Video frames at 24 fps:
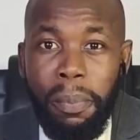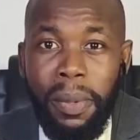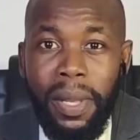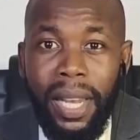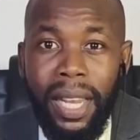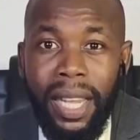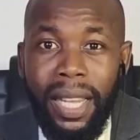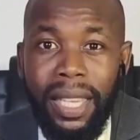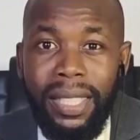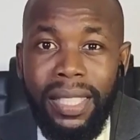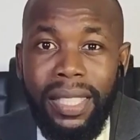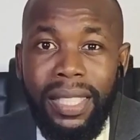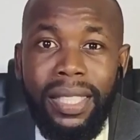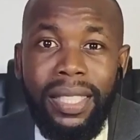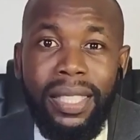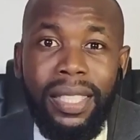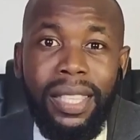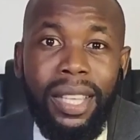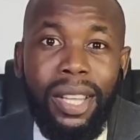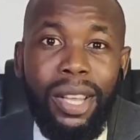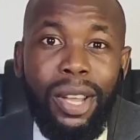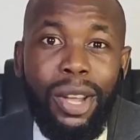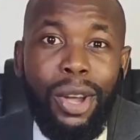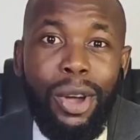pillars
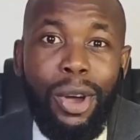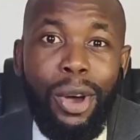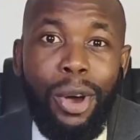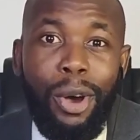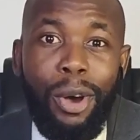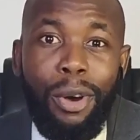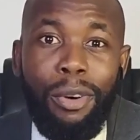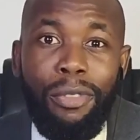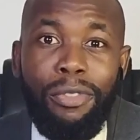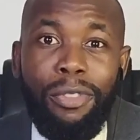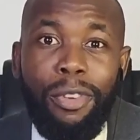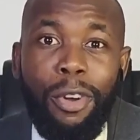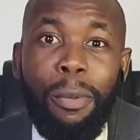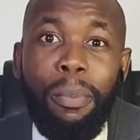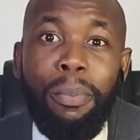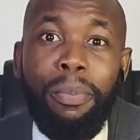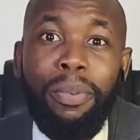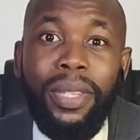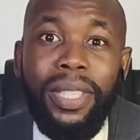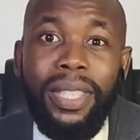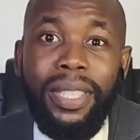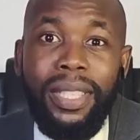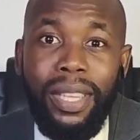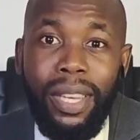of
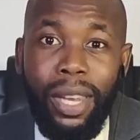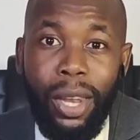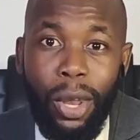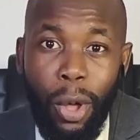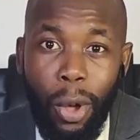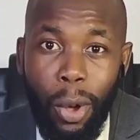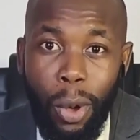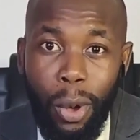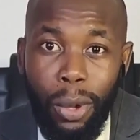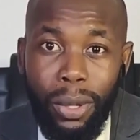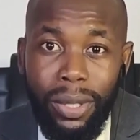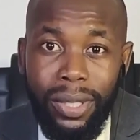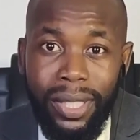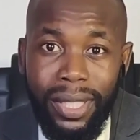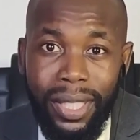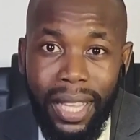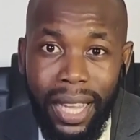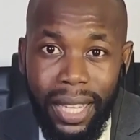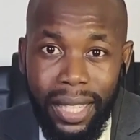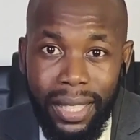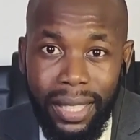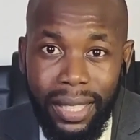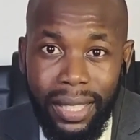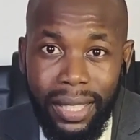corporate law
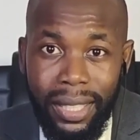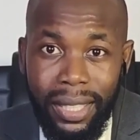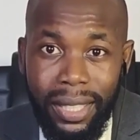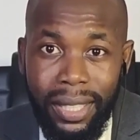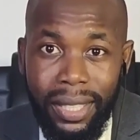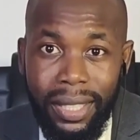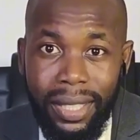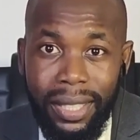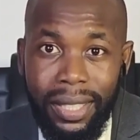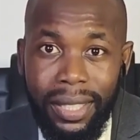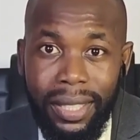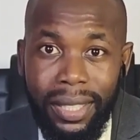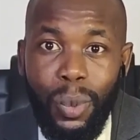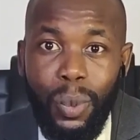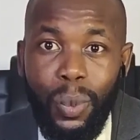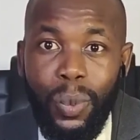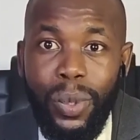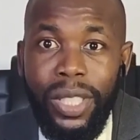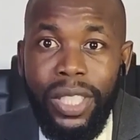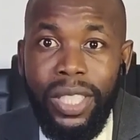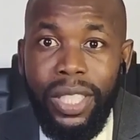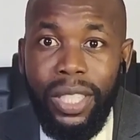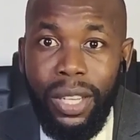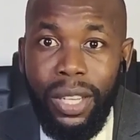taxes, which